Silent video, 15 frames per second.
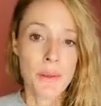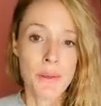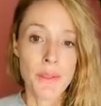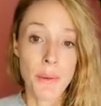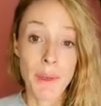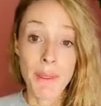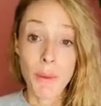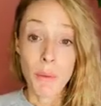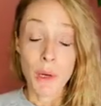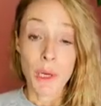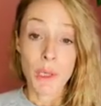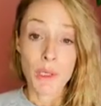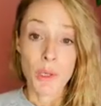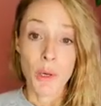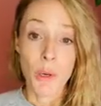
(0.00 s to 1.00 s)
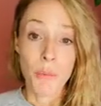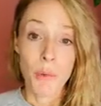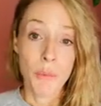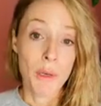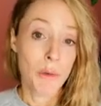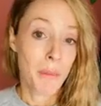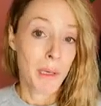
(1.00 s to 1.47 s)
So in the workshop,
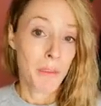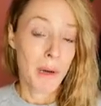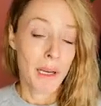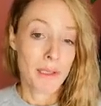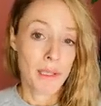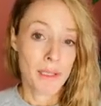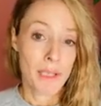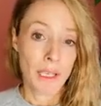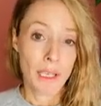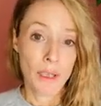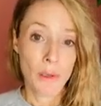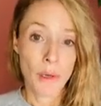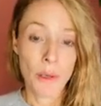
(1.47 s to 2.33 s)
we will be practicing